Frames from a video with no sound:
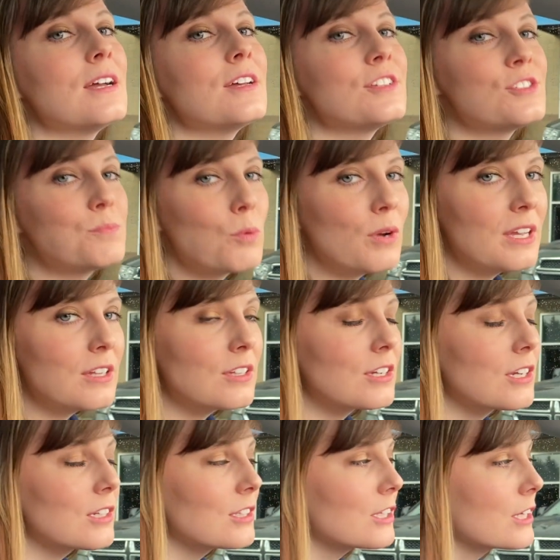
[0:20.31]

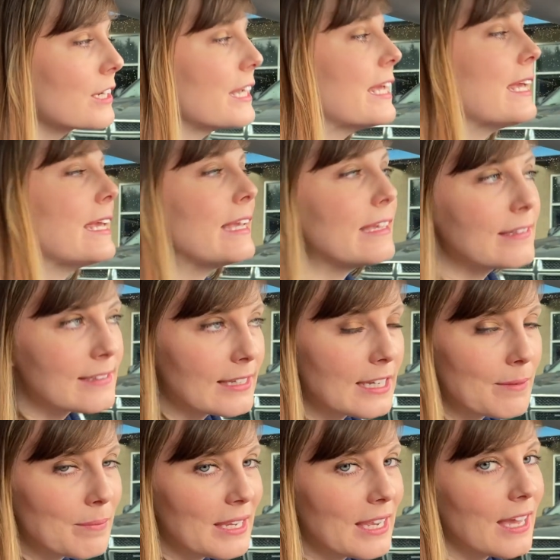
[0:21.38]
Spoiler alert, it is going
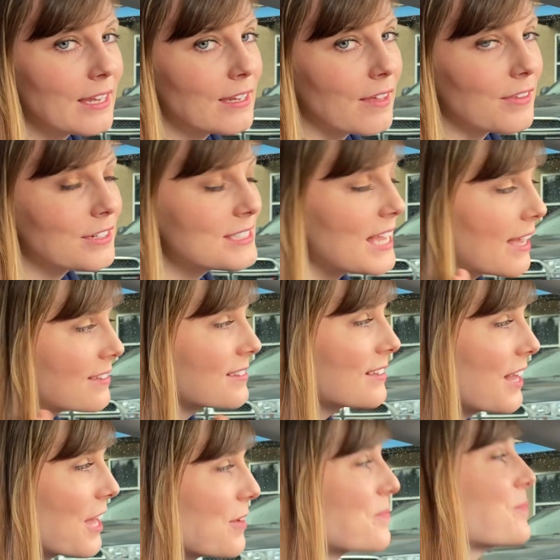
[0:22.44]
to be another
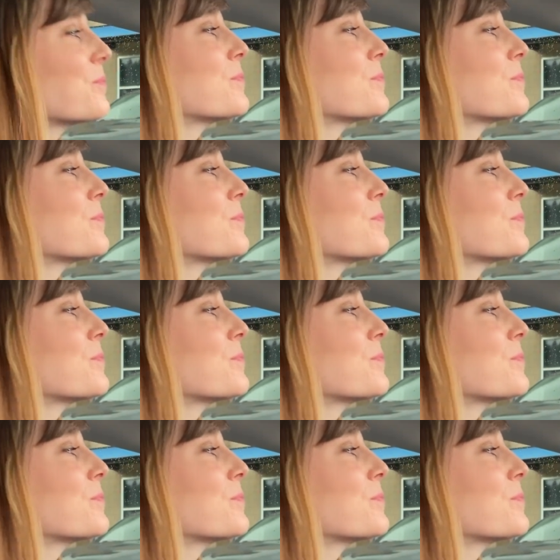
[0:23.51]
Tesla.